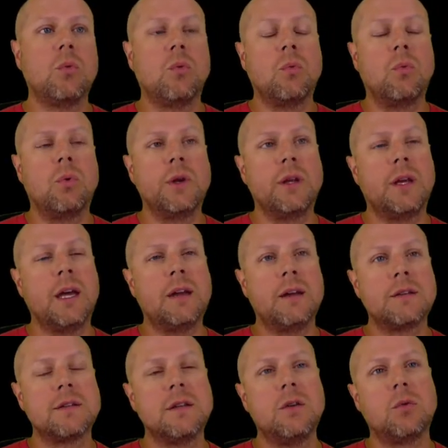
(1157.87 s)
when you get a
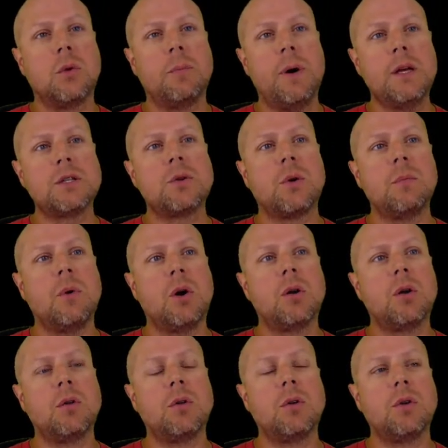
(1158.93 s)
single repository
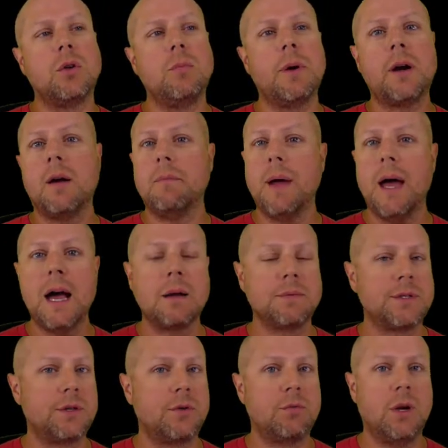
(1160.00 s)
model, you better have
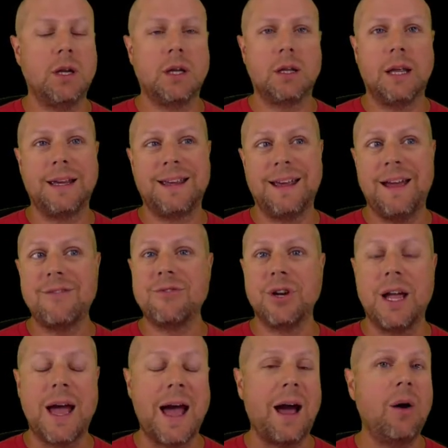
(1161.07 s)
backups that are running like
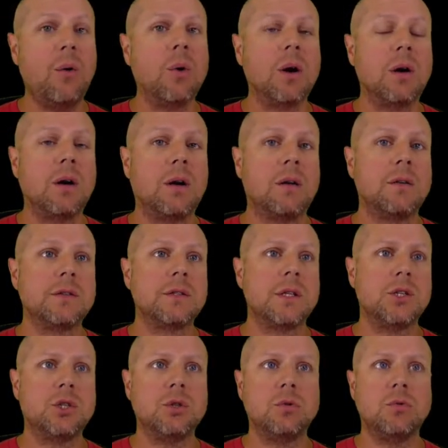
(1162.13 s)
every hour, so
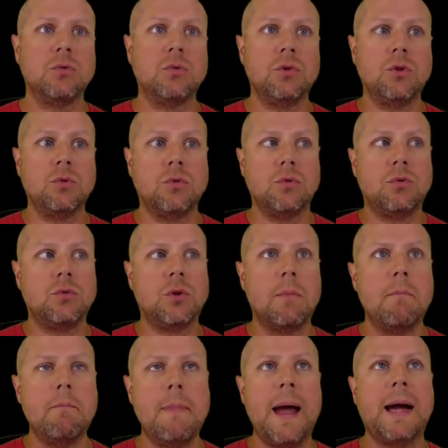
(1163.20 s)
that the
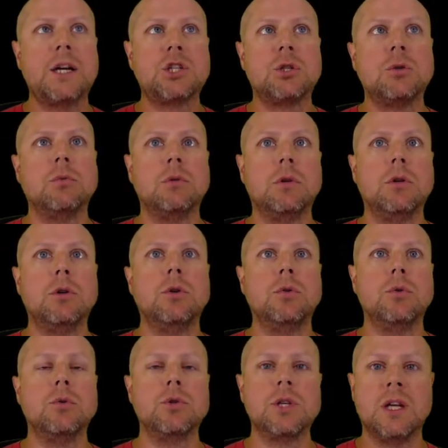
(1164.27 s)
max you
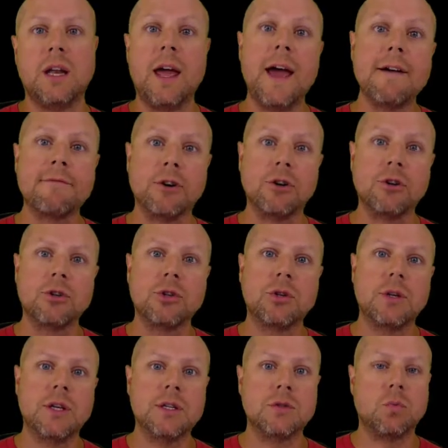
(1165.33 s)
lose in effort
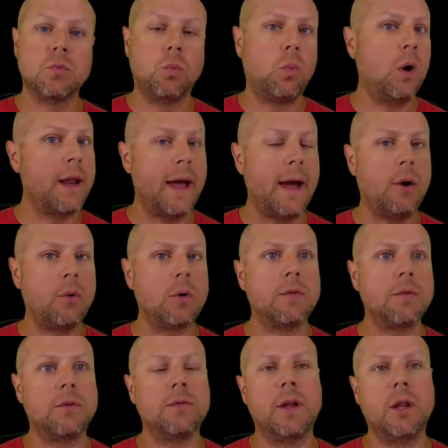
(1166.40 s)
is 1 hour
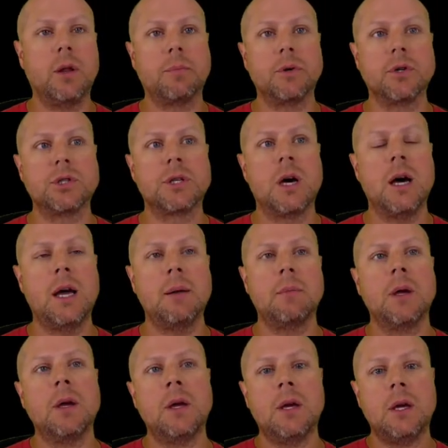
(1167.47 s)
of developer's time,
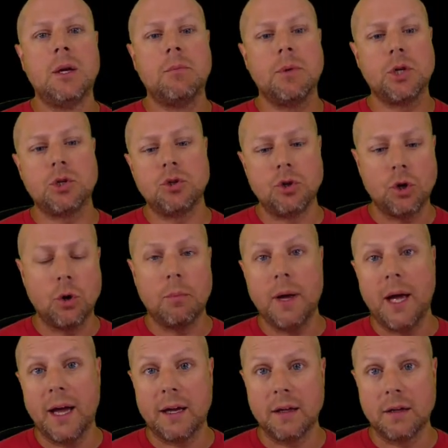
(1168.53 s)
because you can go
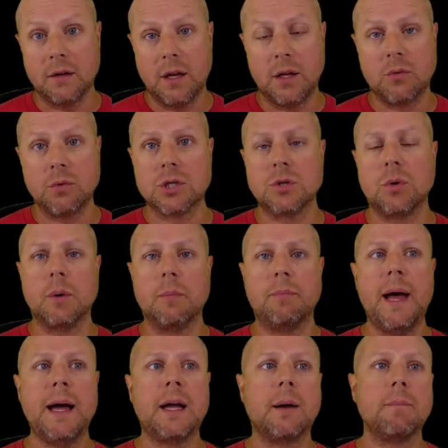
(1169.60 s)
back and restore a
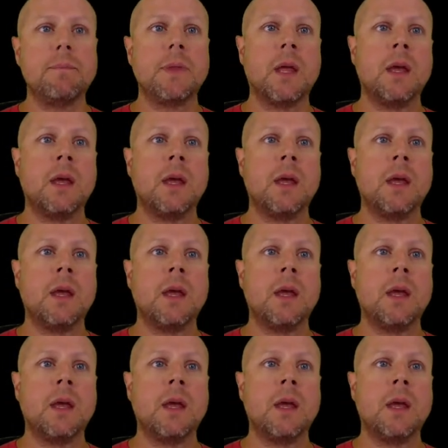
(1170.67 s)
backup.